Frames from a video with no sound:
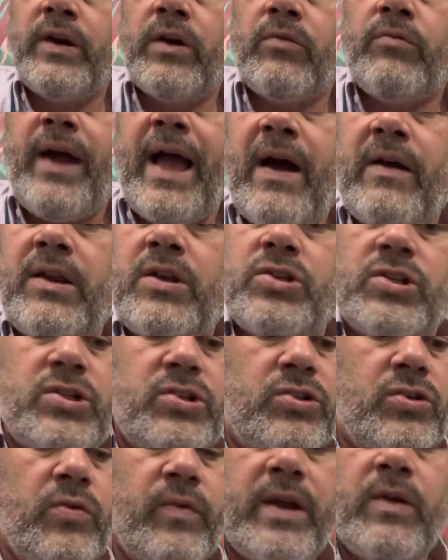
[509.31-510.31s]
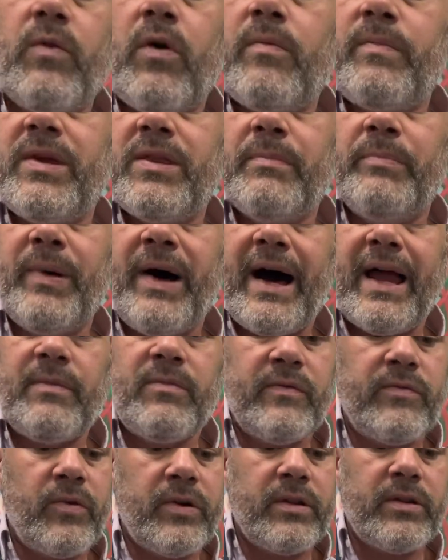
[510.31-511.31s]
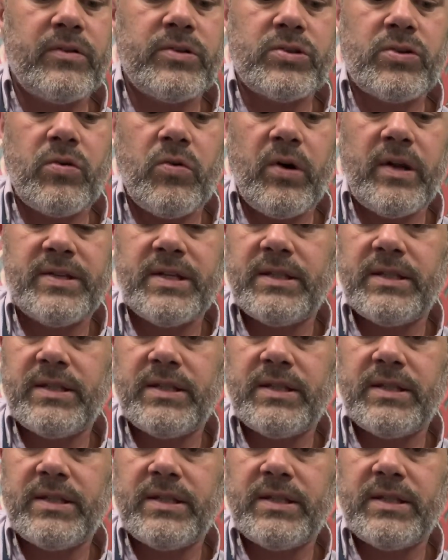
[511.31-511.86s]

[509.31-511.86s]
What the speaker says: around and just doing what would be the bottom of one of those chords.